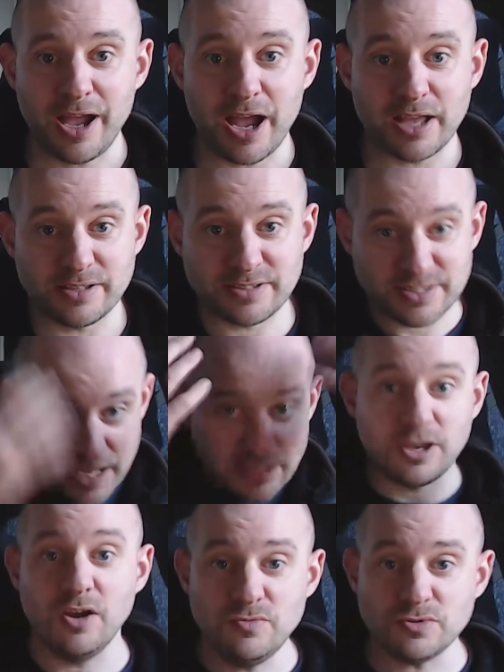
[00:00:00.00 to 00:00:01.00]
Skin
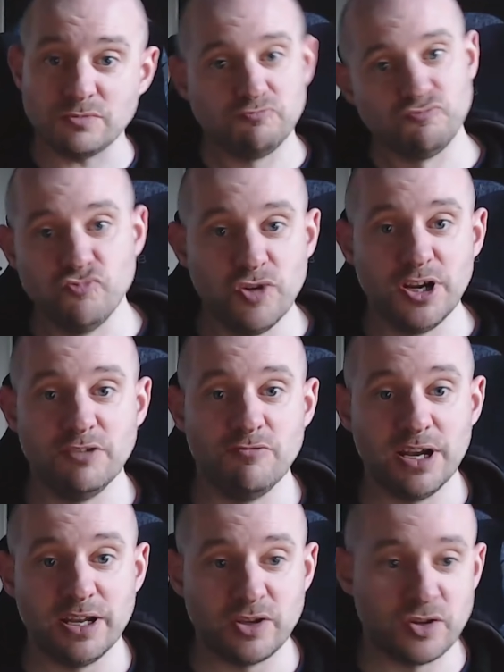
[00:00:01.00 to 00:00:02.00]
tones
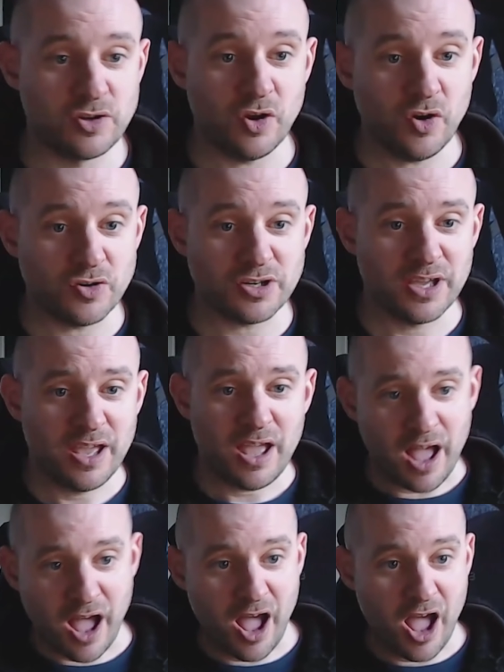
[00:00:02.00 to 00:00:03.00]
really good.
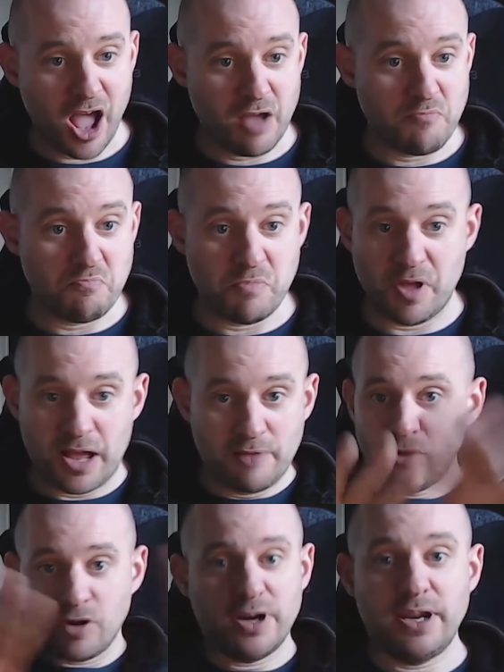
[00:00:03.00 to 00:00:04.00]
I've not
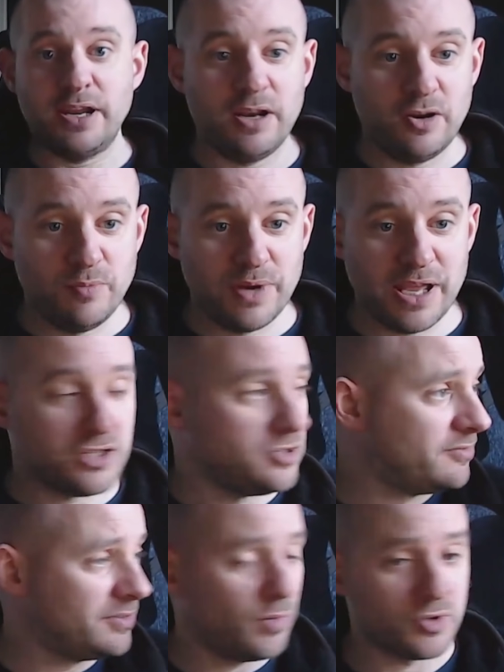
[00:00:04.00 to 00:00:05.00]
got any illumination other
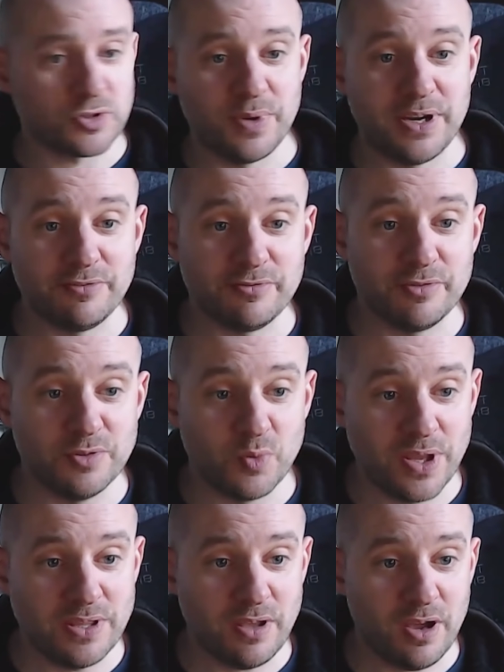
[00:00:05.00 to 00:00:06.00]
than what's coming in through the
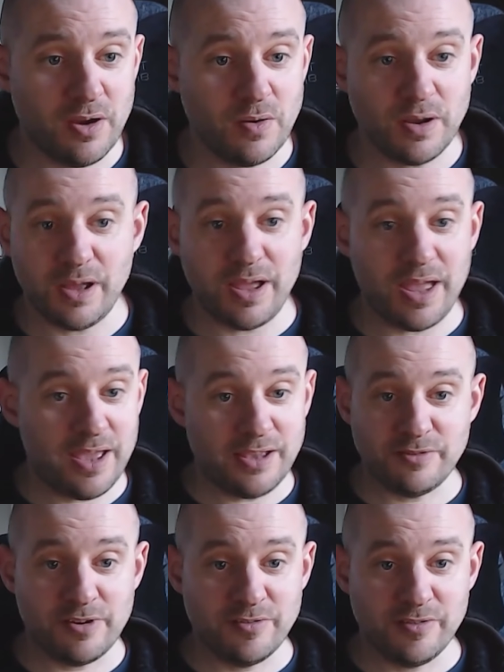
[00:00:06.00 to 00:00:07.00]
window. It's
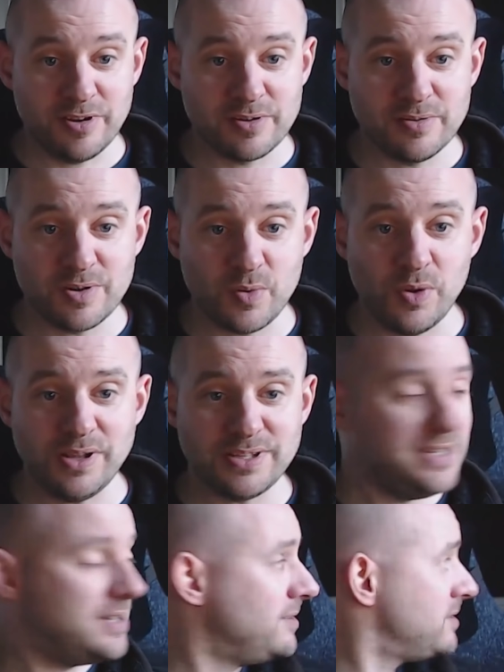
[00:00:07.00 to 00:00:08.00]
very good quality.
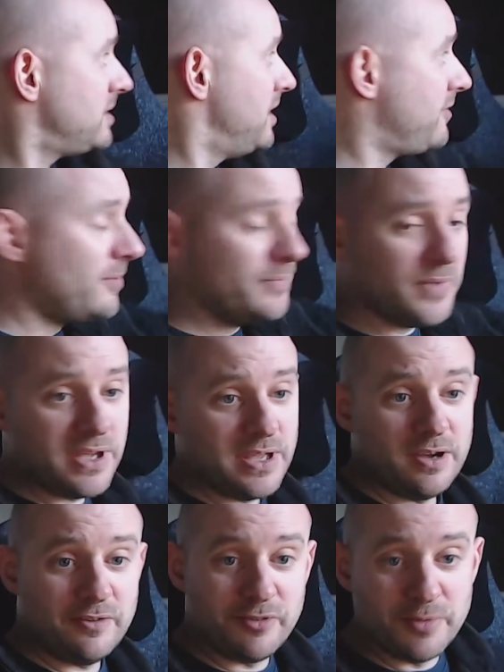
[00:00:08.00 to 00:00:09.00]
You can see from the